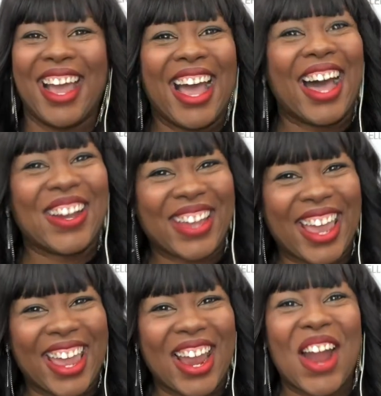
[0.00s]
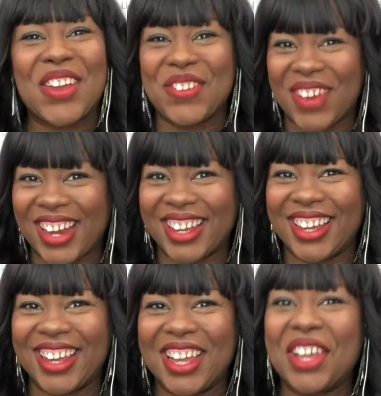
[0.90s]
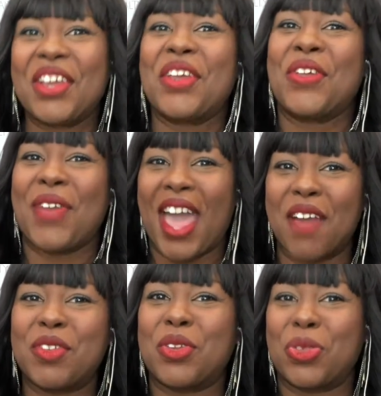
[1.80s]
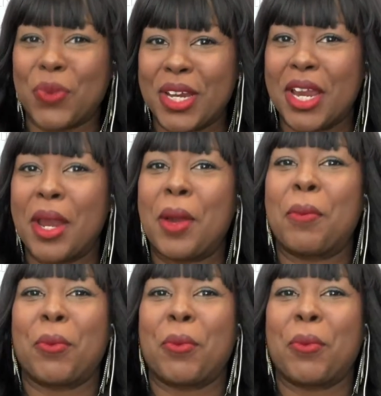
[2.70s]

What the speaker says: Okay, are you ready? You have your 3